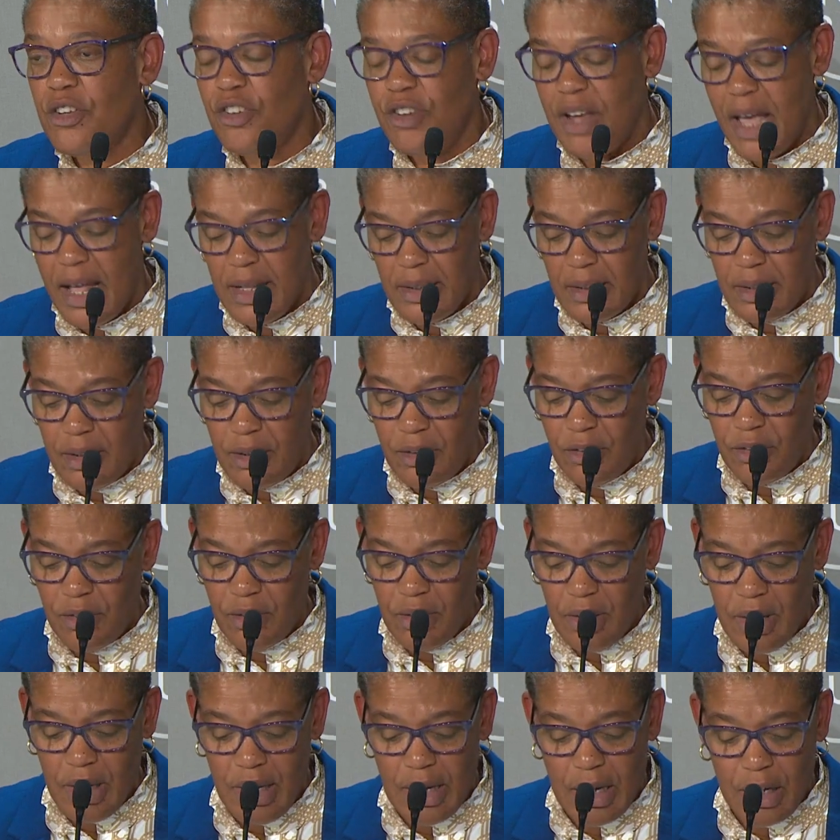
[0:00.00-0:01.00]
challenge
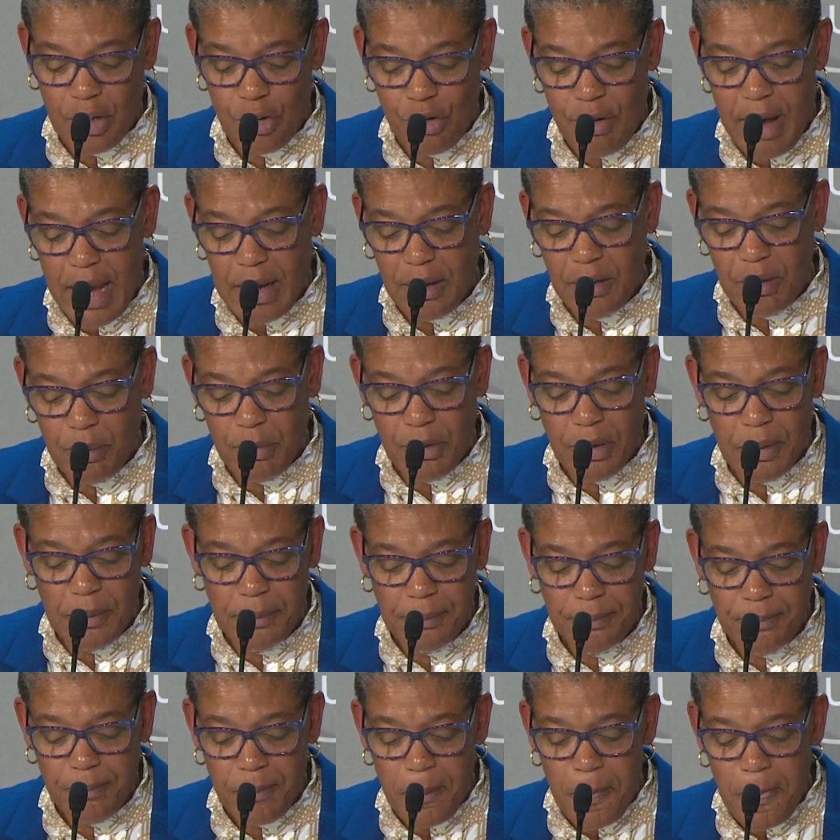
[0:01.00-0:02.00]
tractable.
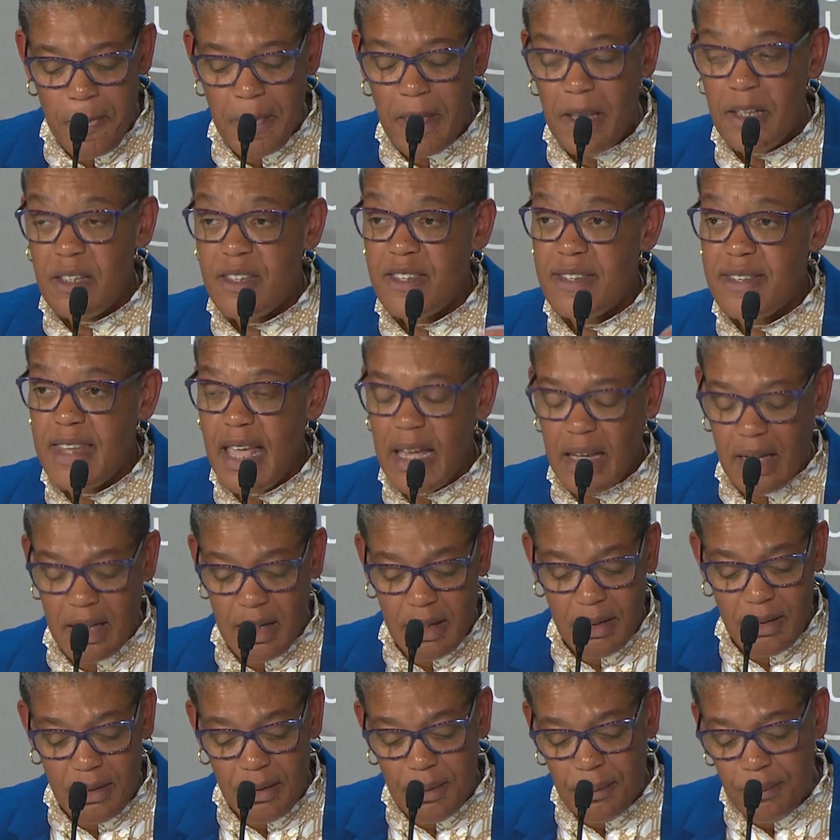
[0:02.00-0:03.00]

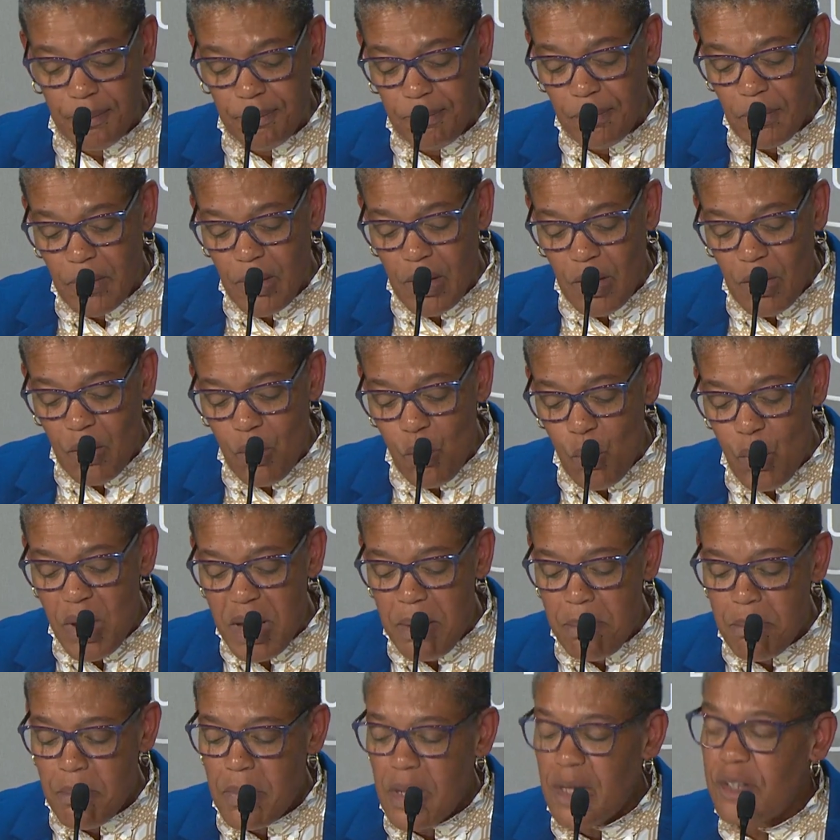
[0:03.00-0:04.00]
Second, we
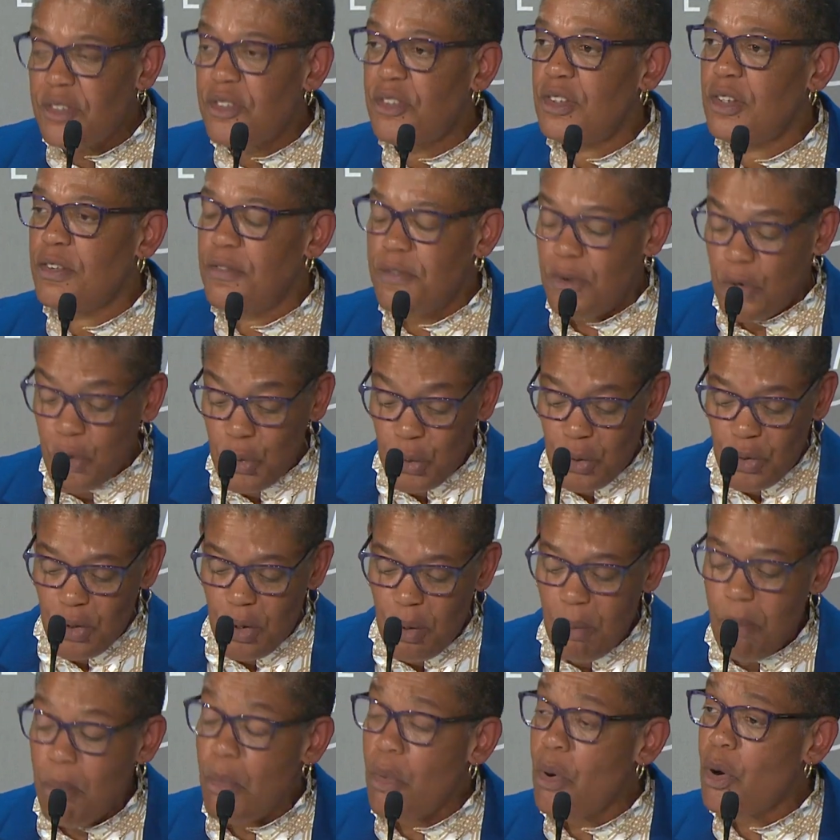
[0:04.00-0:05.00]
must devote
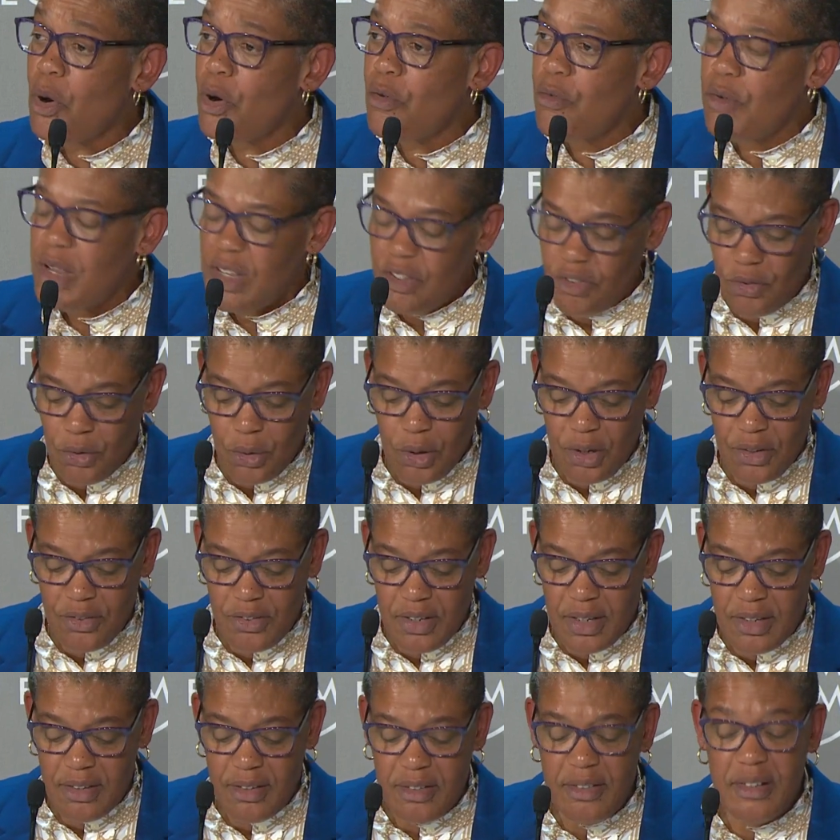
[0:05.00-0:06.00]
more
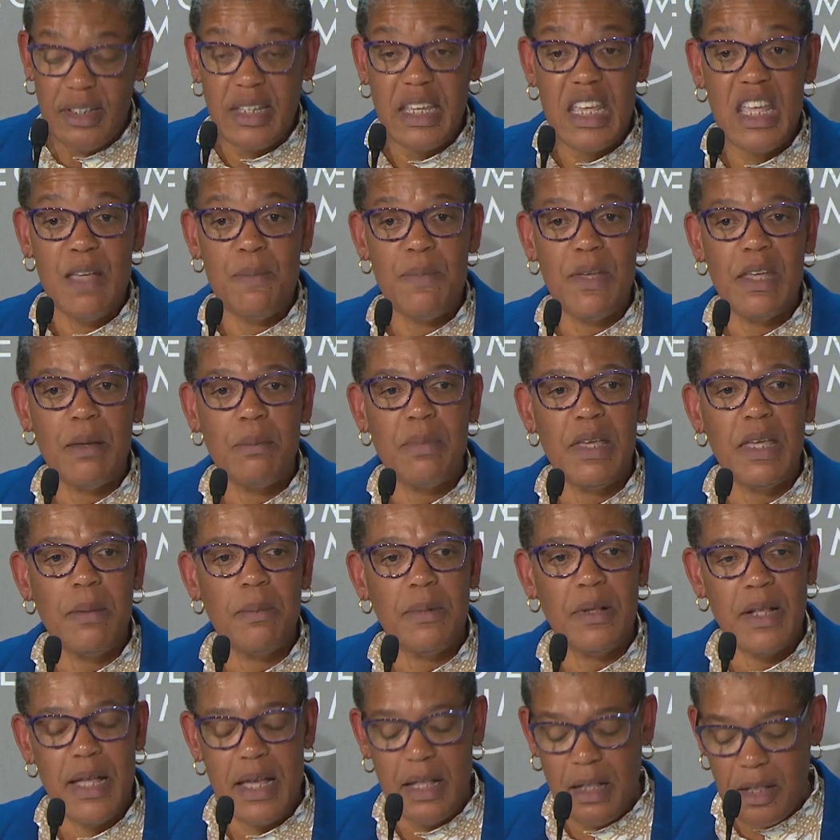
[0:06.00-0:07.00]
resources to keeping
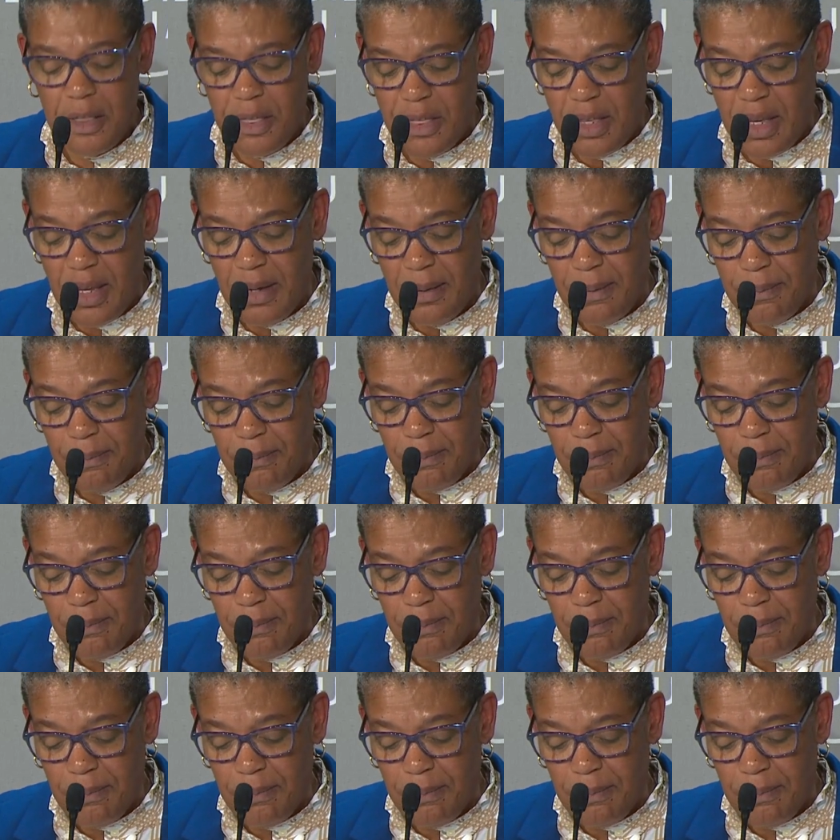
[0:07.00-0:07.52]
people healthy.